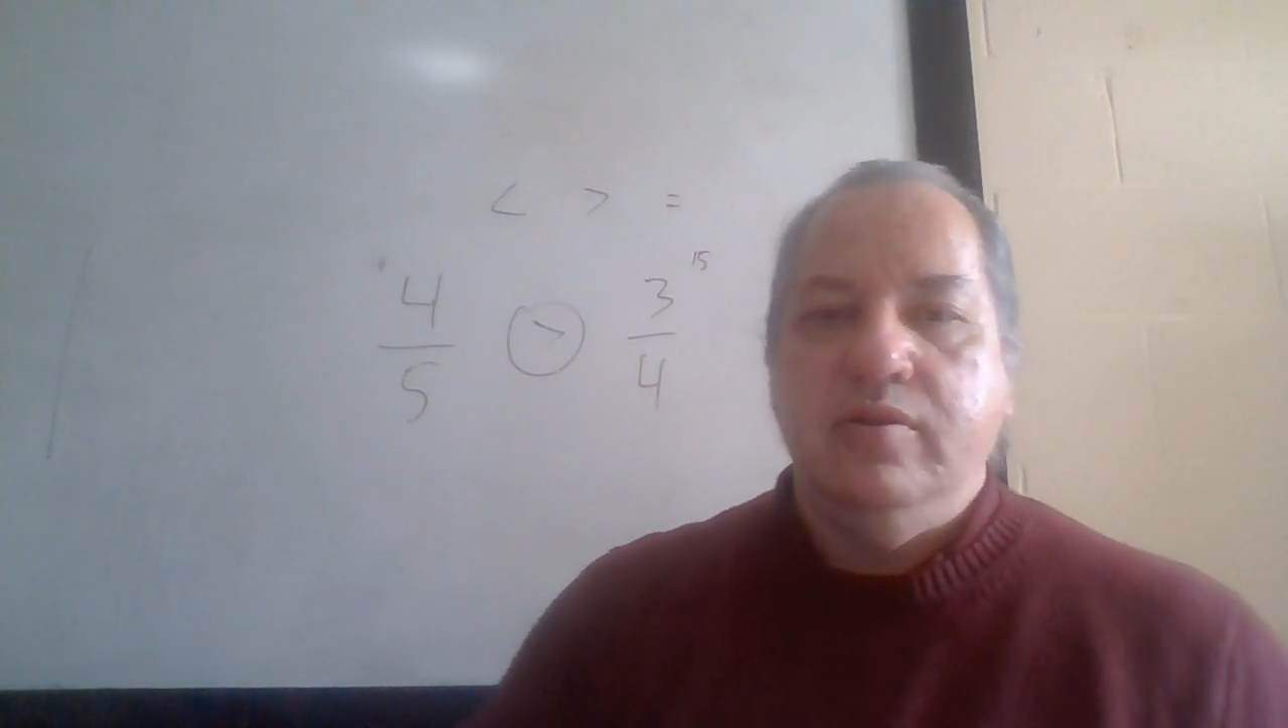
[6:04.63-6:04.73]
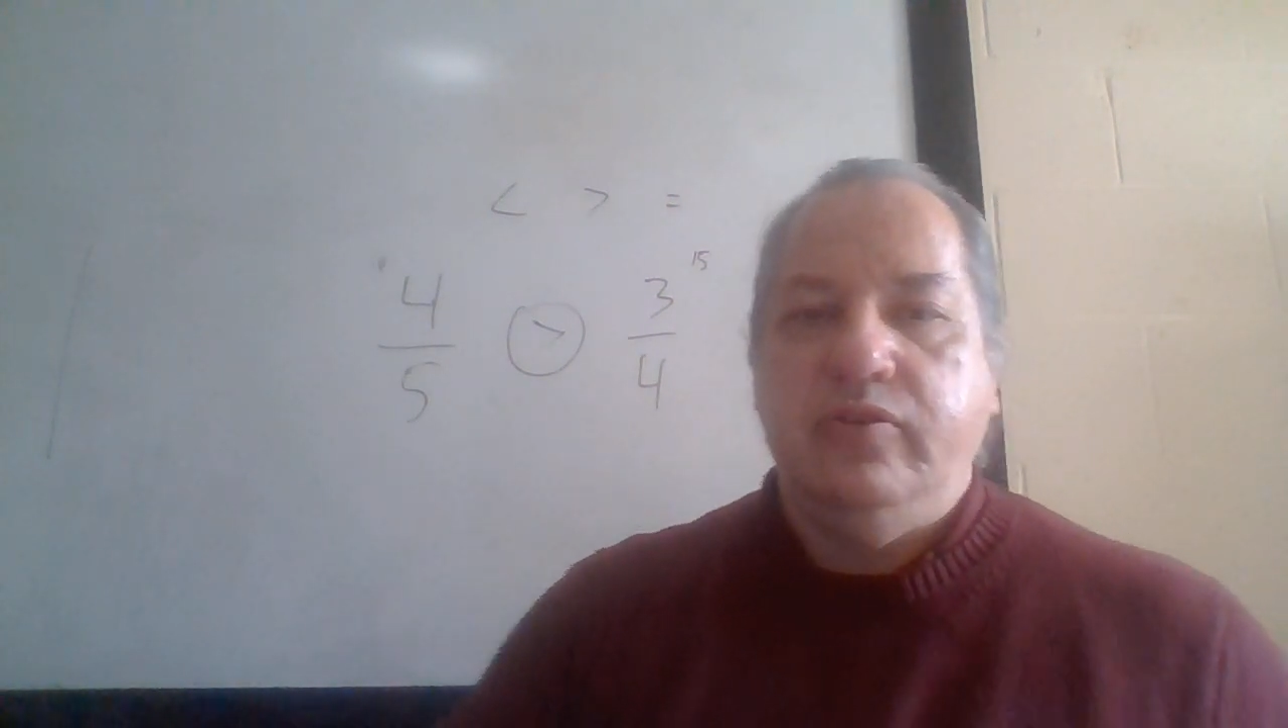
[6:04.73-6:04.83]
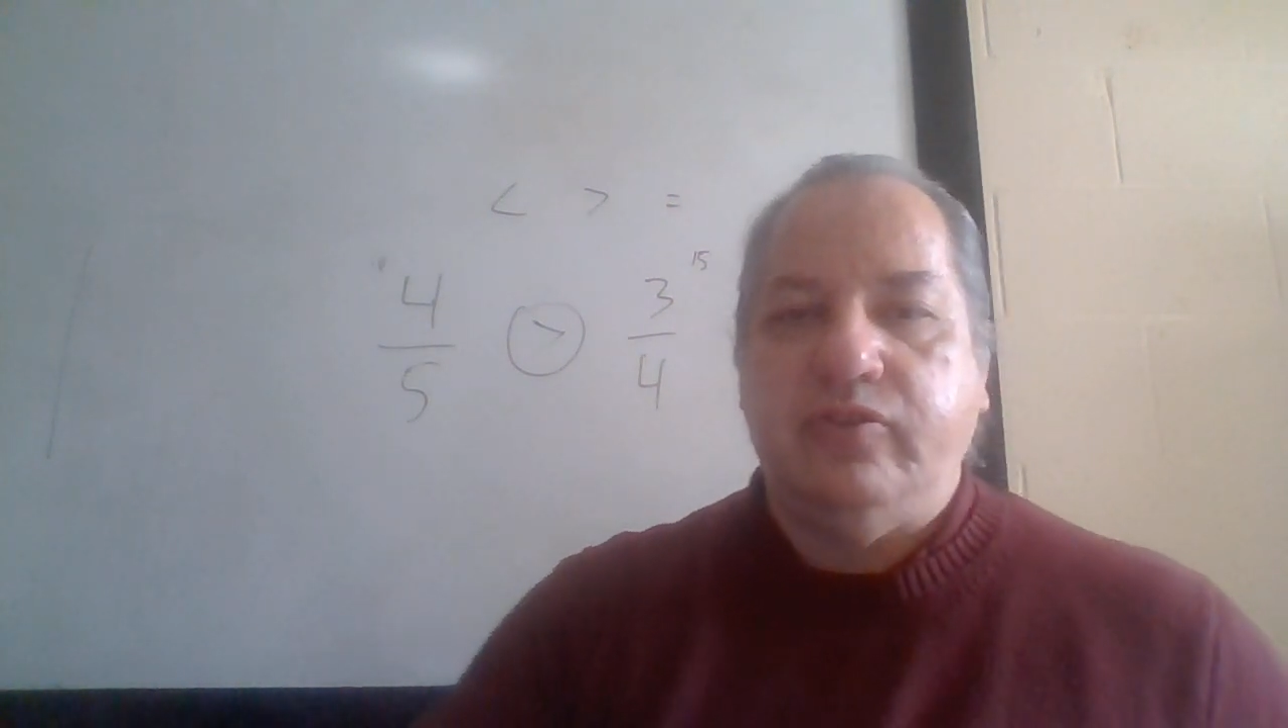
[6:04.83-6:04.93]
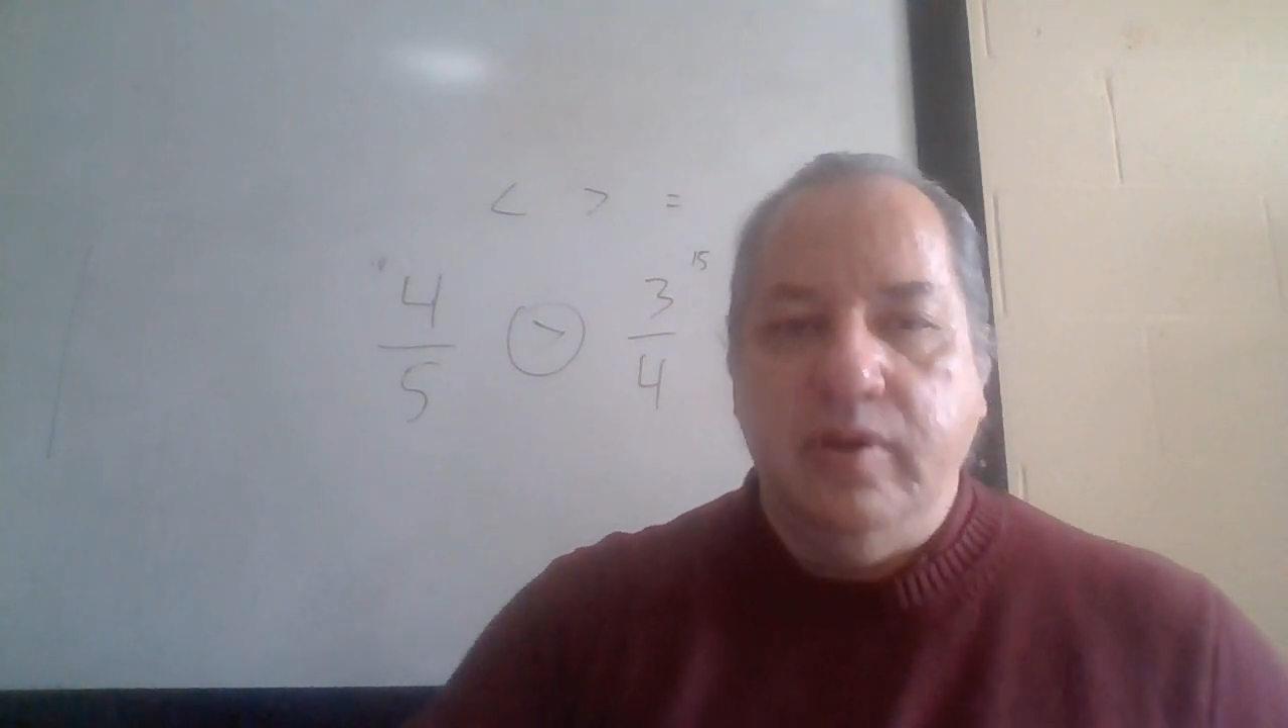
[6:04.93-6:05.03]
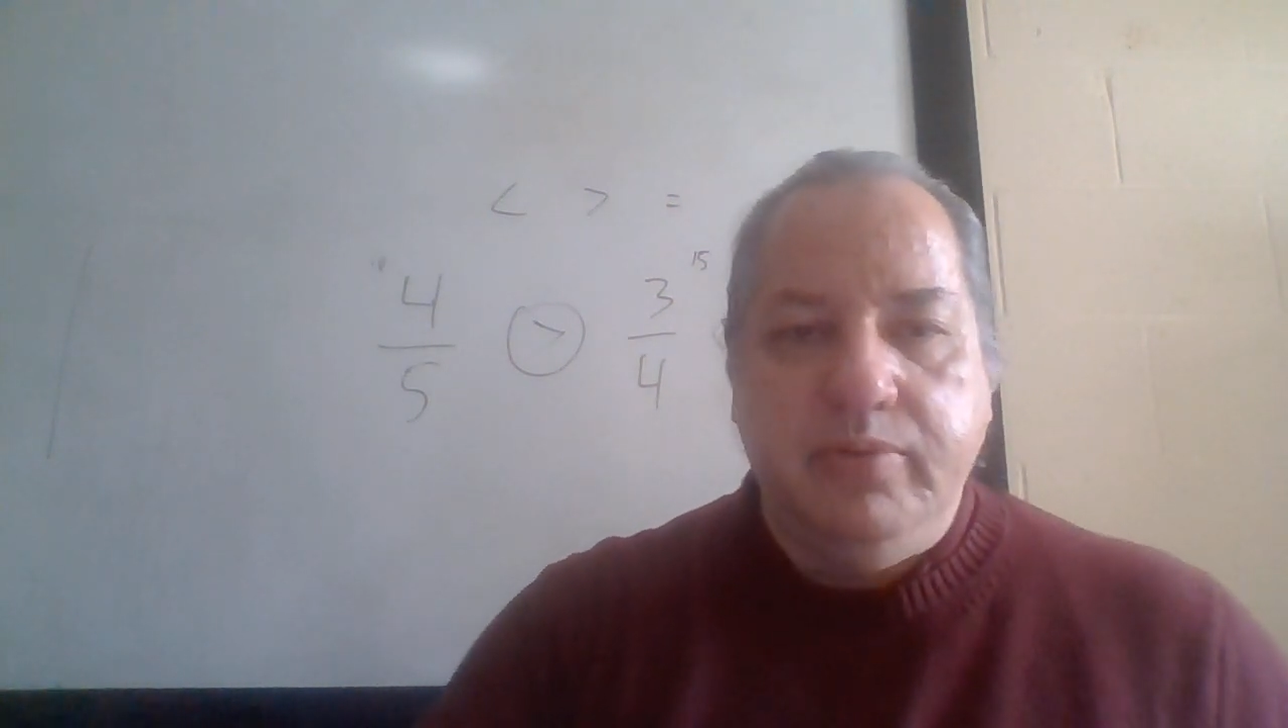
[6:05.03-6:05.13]

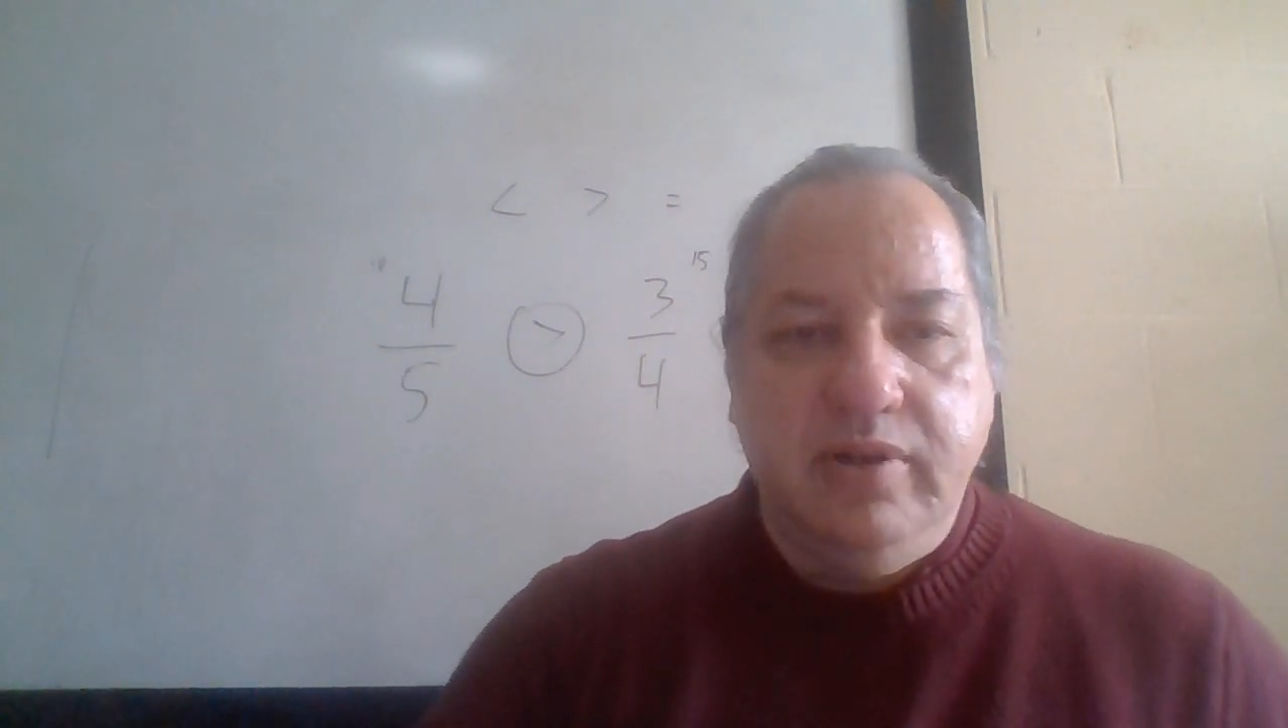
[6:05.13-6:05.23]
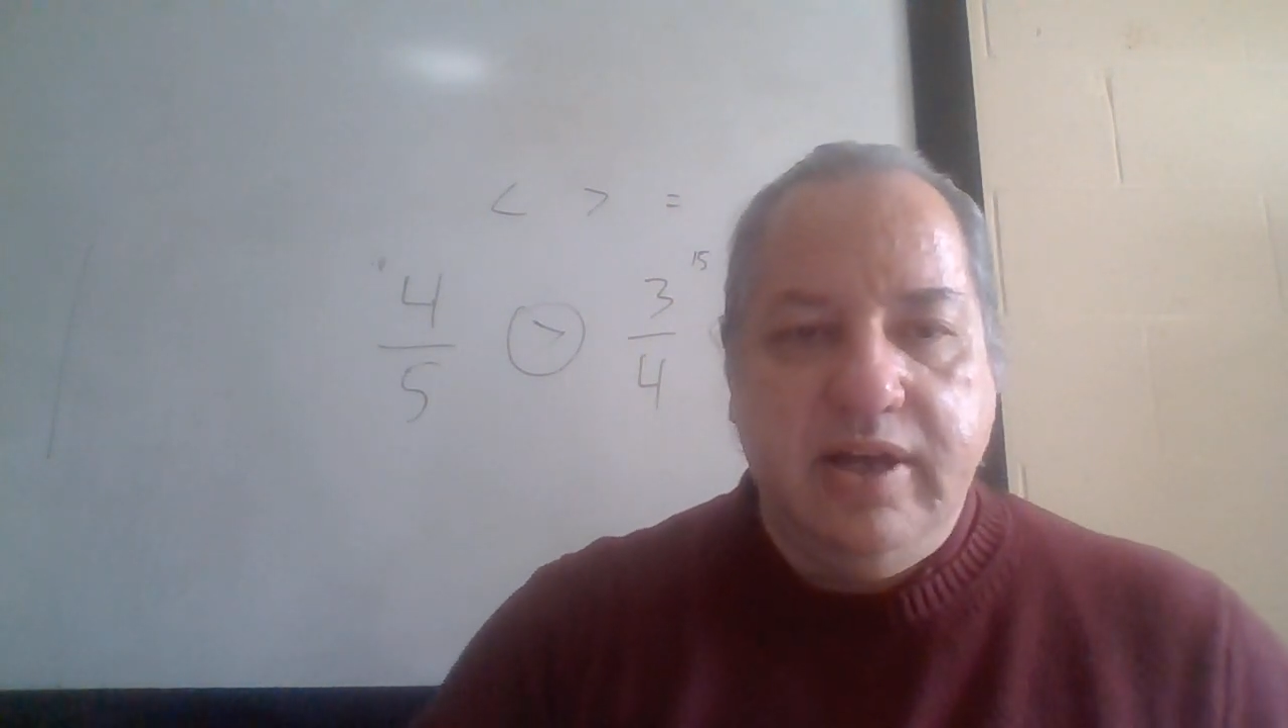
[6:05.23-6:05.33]
simple